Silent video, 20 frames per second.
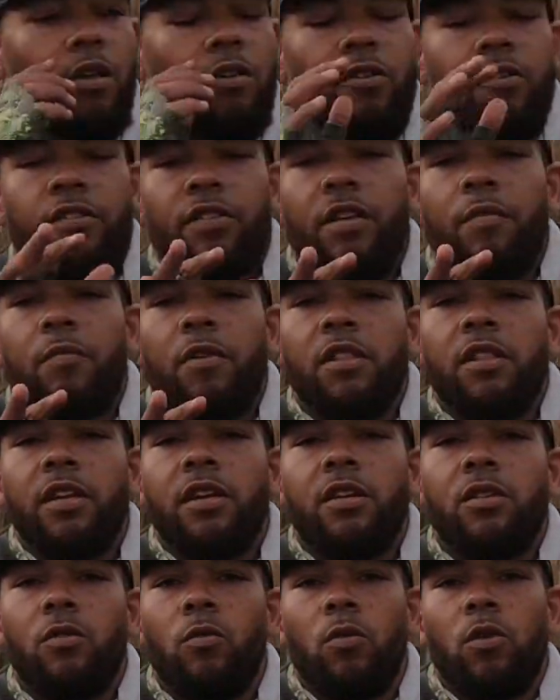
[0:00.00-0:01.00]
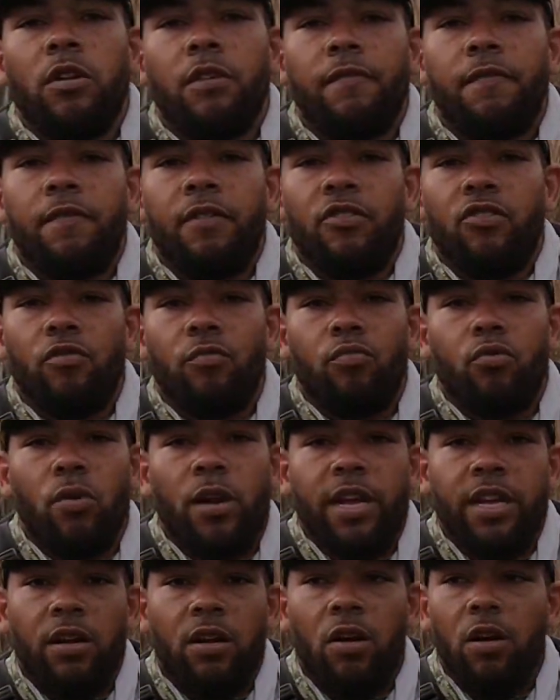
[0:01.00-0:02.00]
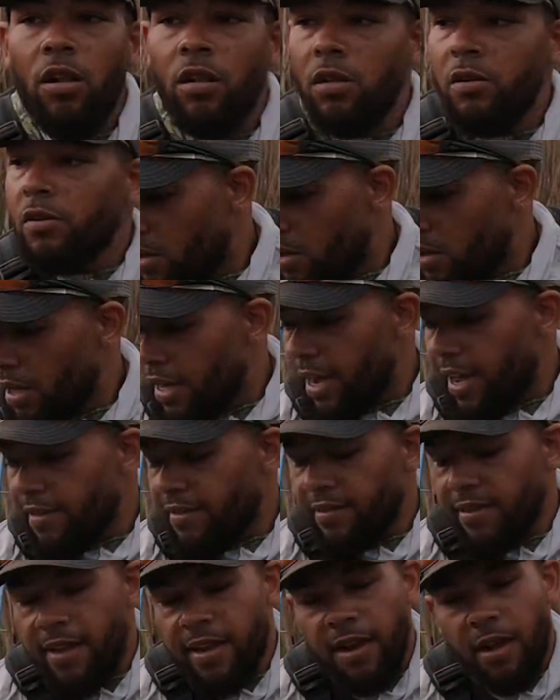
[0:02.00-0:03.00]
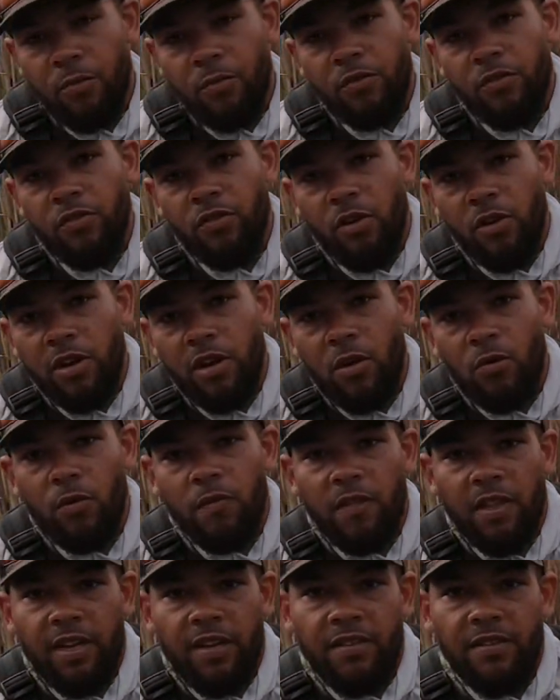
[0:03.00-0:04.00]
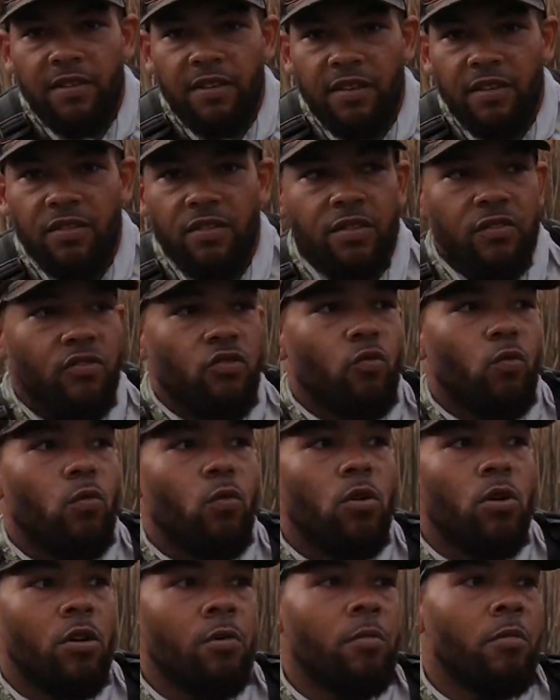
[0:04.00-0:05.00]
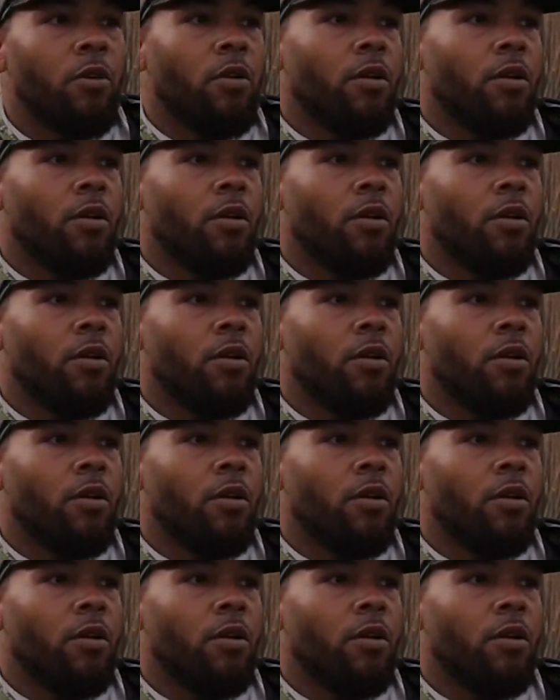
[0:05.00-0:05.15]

You're typically going to want to fish bright colors. Like I said, I would start out with like a 6-inch worm.